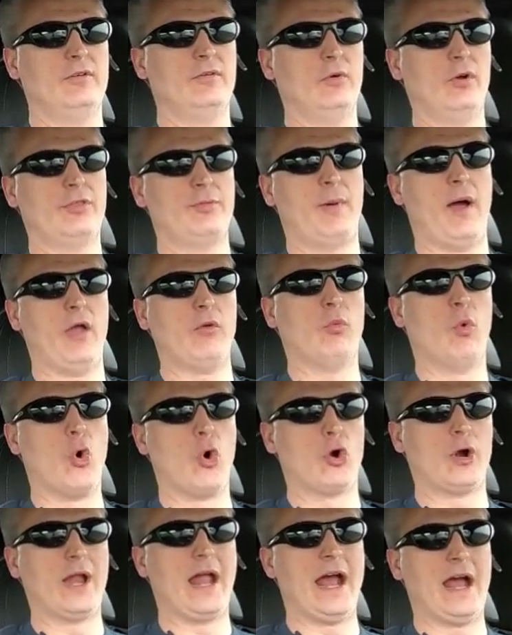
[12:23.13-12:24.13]
with my
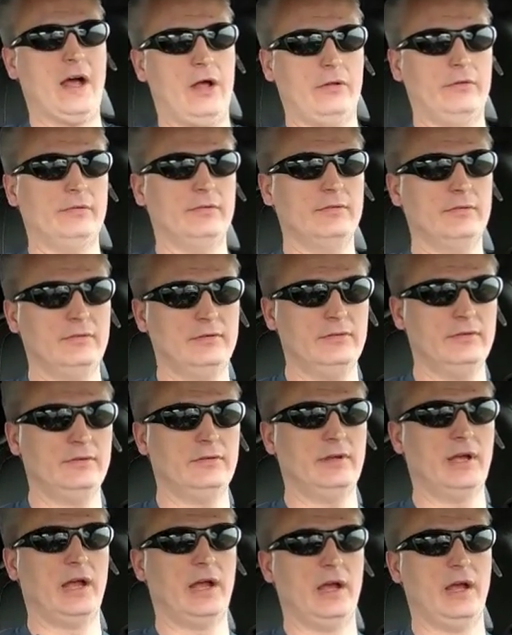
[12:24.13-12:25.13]
worn out
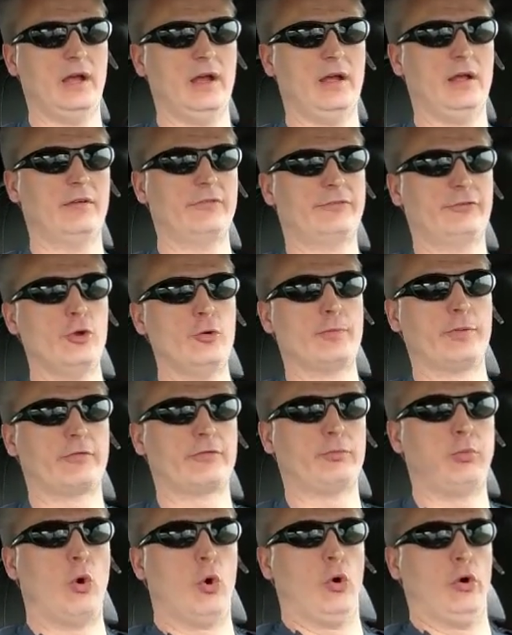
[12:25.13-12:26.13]
uh, Super
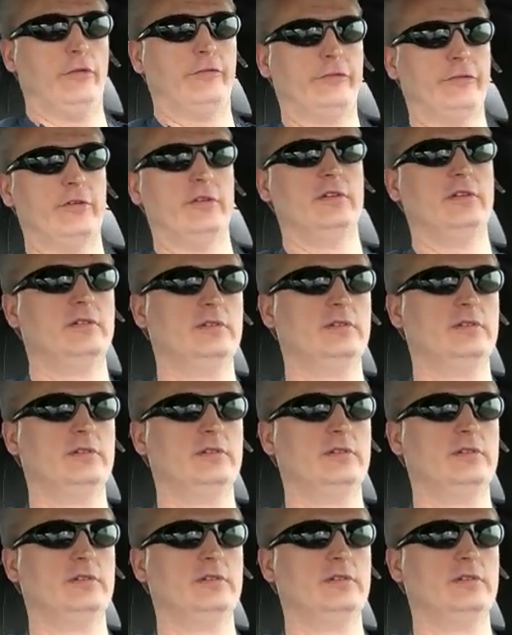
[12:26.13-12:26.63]
Sports.